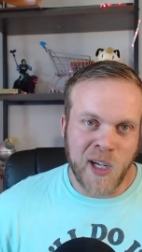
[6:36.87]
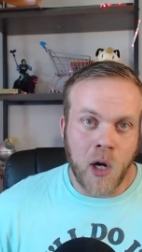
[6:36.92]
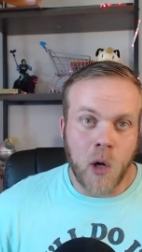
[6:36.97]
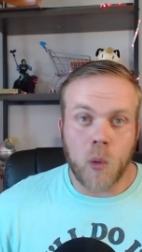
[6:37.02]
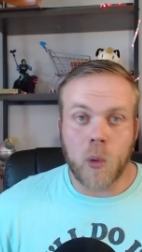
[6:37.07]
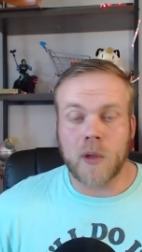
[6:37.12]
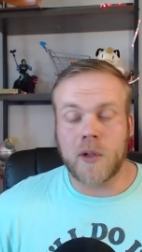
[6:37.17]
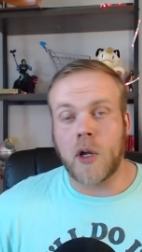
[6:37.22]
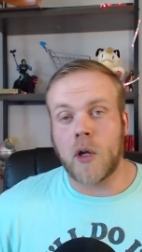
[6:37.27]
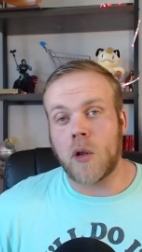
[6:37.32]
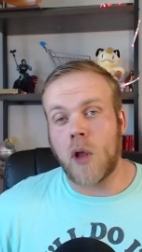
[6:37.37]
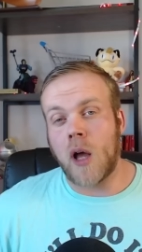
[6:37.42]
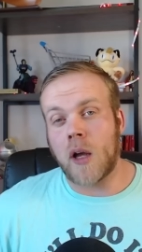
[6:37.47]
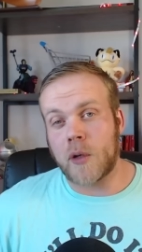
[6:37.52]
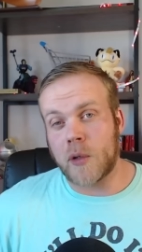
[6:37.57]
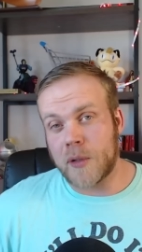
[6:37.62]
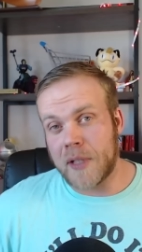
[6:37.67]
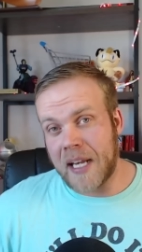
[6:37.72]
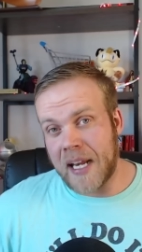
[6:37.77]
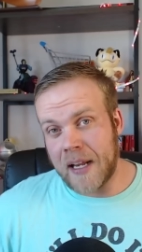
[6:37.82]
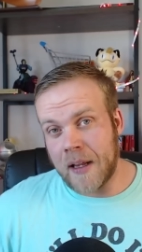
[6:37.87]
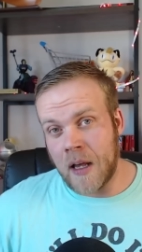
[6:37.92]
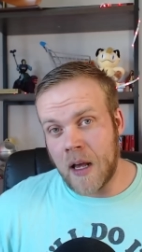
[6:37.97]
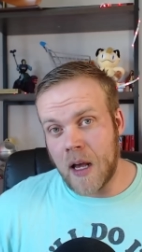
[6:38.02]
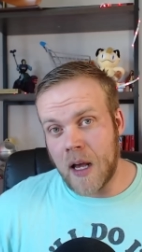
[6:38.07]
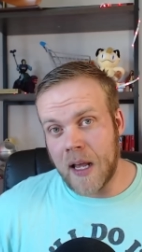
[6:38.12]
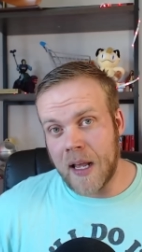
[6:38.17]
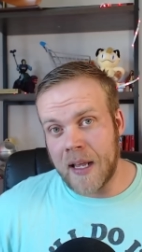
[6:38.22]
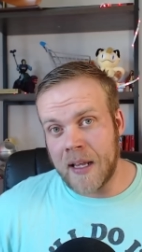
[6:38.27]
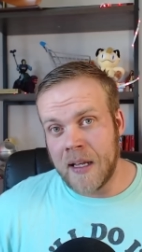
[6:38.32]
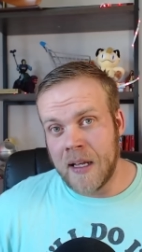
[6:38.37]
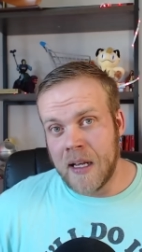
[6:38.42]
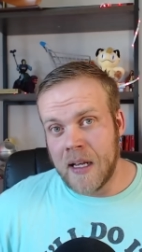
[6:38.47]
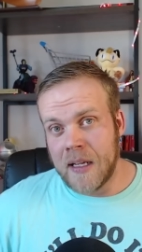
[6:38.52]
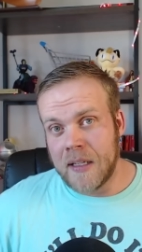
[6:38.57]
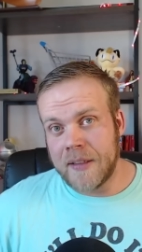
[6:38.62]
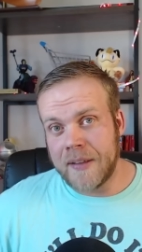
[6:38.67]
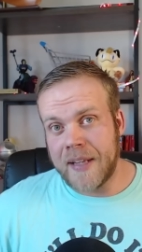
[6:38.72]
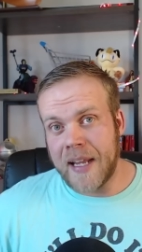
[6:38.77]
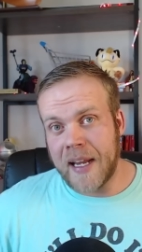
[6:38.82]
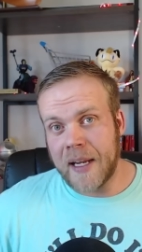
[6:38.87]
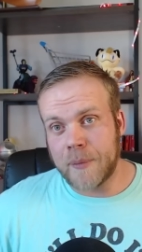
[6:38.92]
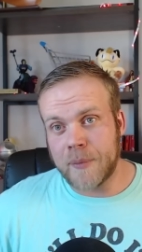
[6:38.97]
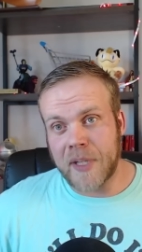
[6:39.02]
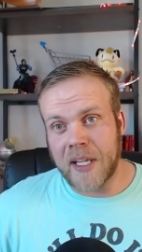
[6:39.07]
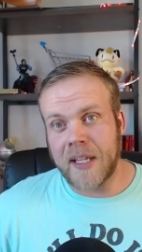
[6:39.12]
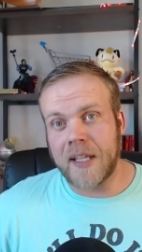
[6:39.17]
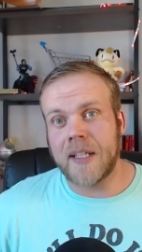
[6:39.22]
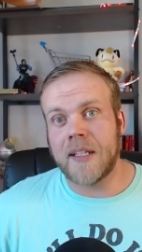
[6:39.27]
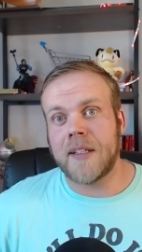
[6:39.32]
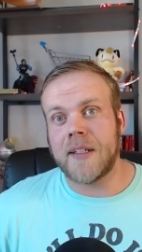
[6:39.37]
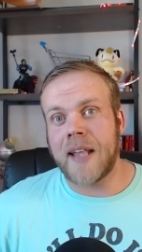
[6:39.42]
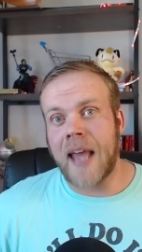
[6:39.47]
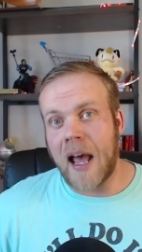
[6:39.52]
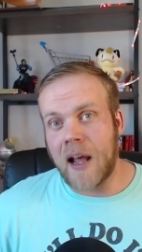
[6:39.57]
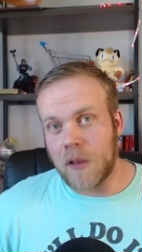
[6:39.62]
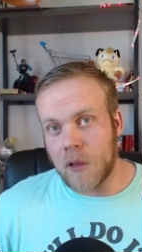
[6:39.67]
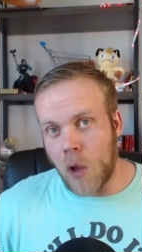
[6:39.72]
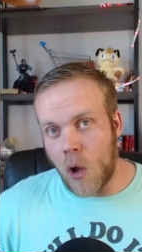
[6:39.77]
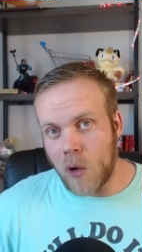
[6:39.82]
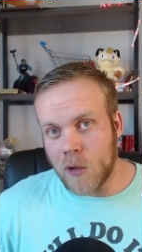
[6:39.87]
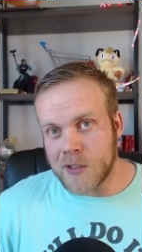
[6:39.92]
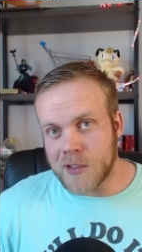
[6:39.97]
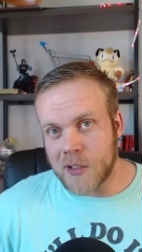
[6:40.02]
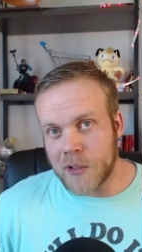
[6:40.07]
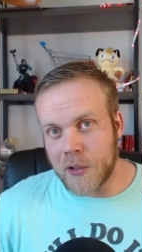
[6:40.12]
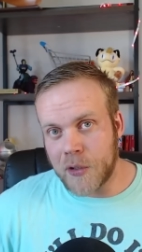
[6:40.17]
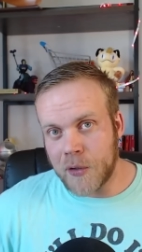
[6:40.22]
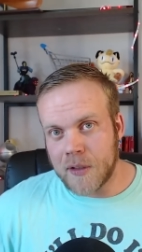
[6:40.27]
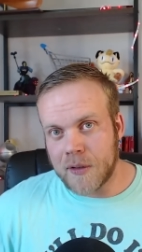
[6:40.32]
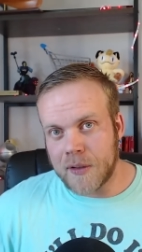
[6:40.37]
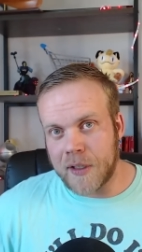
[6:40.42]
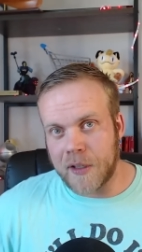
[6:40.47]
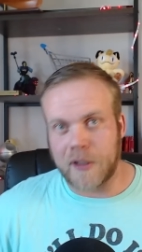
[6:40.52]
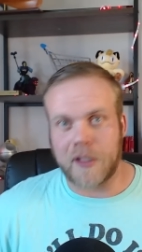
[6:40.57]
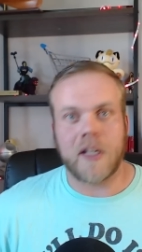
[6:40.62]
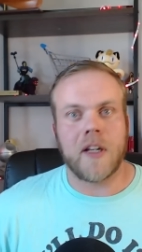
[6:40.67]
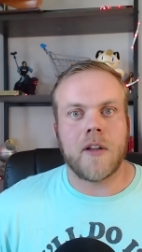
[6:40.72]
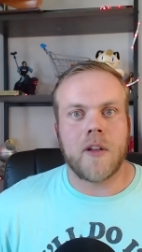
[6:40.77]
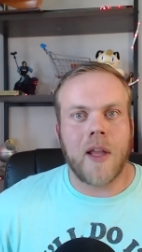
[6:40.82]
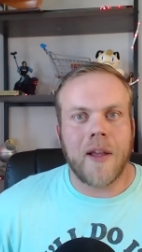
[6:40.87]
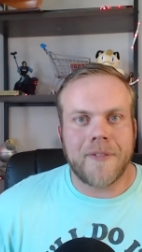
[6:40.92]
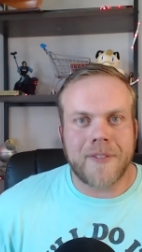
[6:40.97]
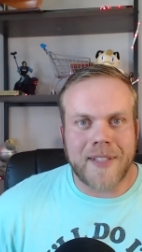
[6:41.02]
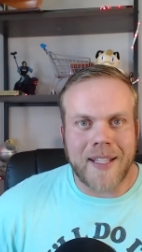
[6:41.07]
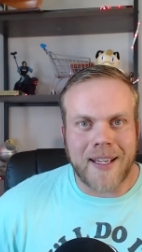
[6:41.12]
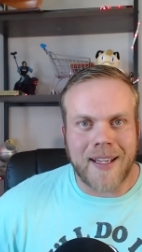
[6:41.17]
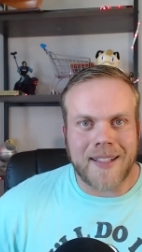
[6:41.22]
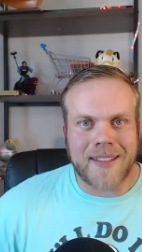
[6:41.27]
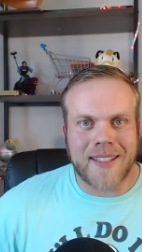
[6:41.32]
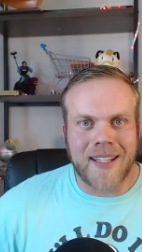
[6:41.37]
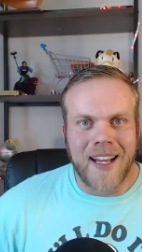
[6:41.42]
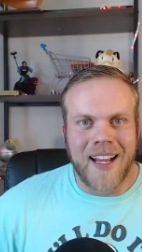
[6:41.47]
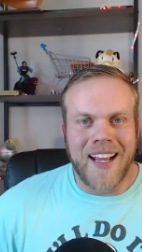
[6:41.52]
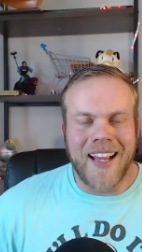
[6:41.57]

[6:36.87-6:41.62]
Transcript: We're no longer named in that lawsuit. They're gonna lift it.